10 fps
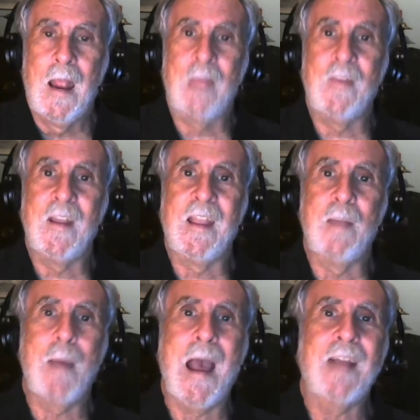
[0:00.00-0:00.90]
And then
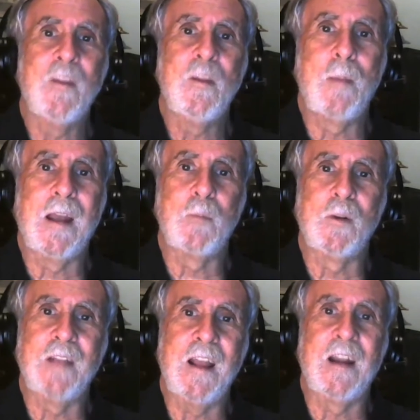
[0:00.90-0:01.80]
get back in the bed and
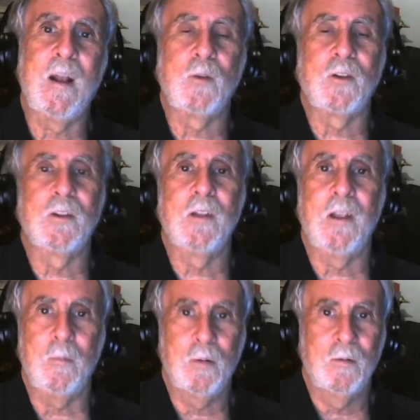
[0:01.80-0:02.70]
pretend I was asleep.